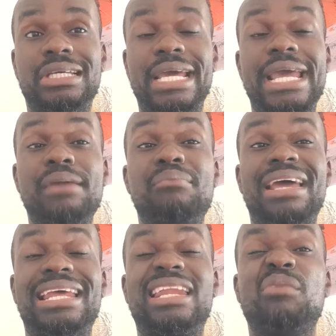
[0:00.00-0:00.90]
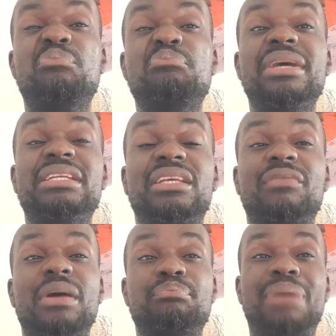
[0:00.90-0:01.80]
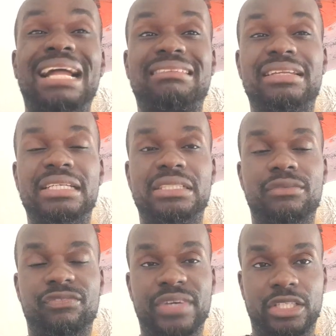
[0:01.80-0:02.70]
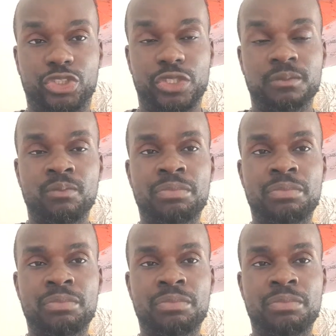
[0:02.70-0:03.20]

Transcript: Amen. In the midst of the battle, there is a victory.